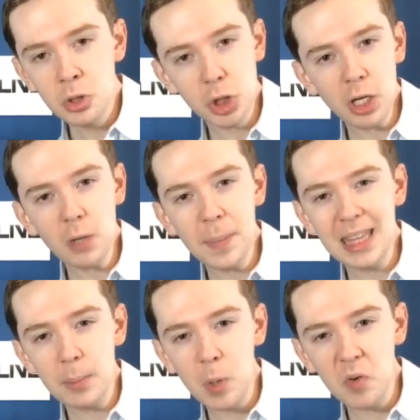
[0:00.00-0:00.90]
Jungle
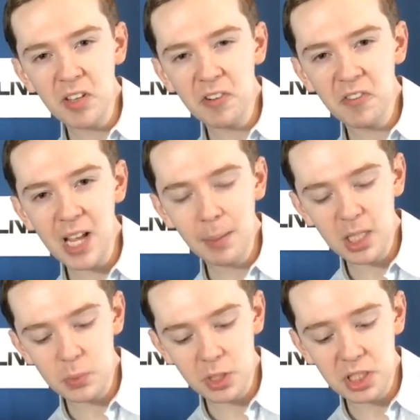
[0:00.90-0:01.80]
Beat the Movie for
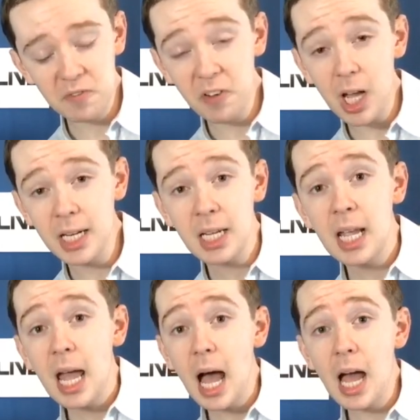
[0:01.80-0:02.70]
families, which is fun.
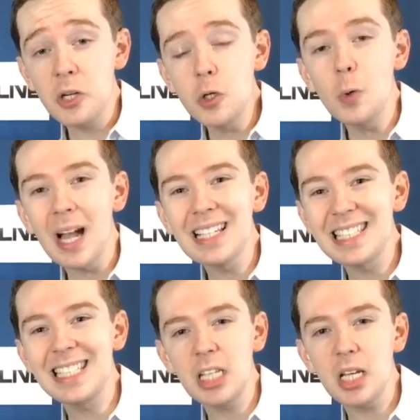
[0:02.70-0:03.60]
New
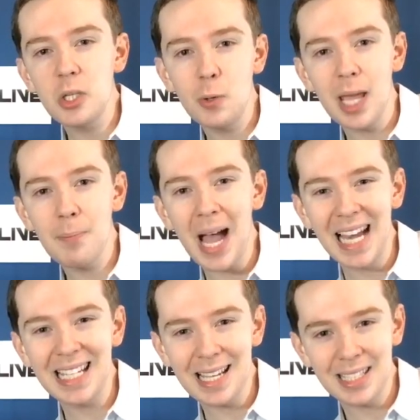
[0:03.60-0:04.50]
LCJ Q&A
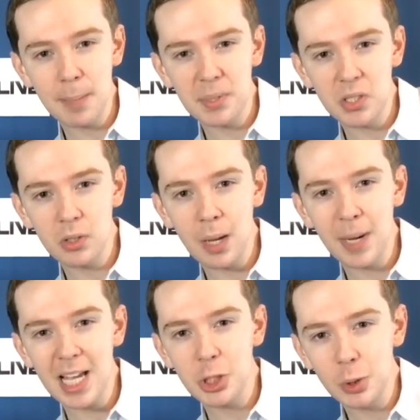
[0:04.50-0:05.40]
podcast episode
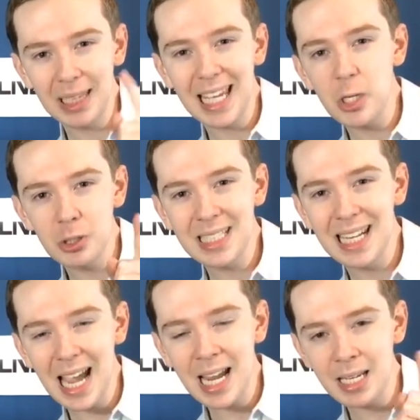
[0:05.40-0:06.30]
coming at you later
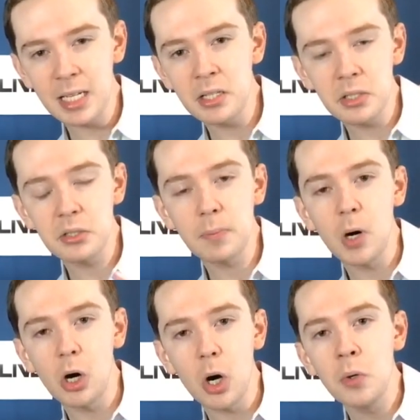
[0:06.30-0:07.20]
tonight and into
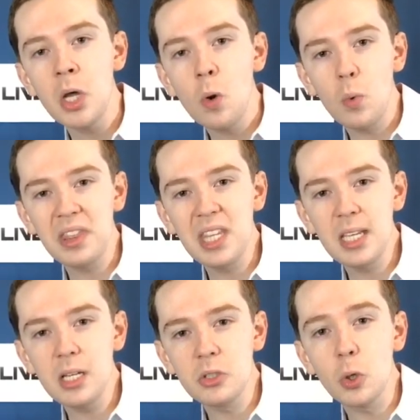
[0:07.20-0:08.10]
tomorrow with
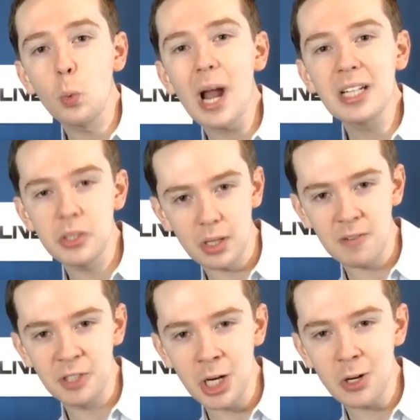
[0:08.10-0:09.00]
the director
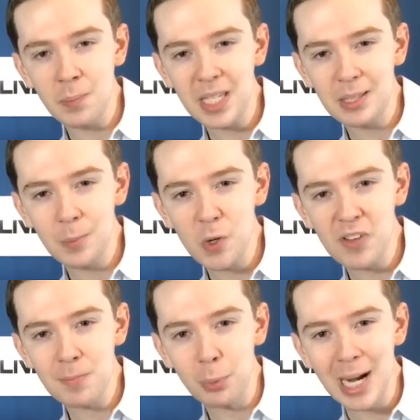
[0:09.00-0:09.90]
of Jungle Beat the
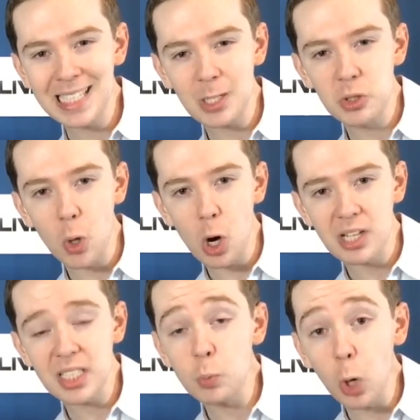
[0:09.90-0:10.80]
Movie, Brent
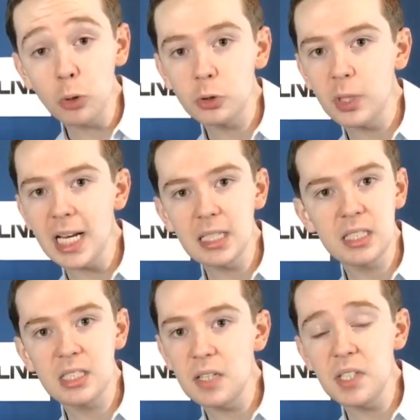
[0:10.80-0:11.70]
Dawes. He wrote and
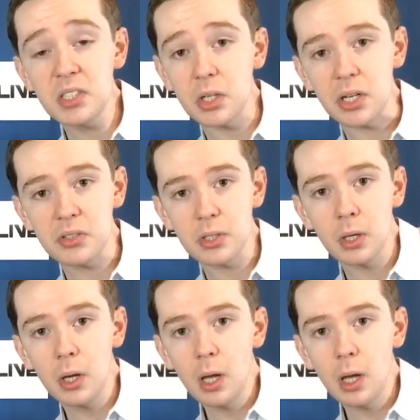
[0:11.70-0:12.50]
created this TV series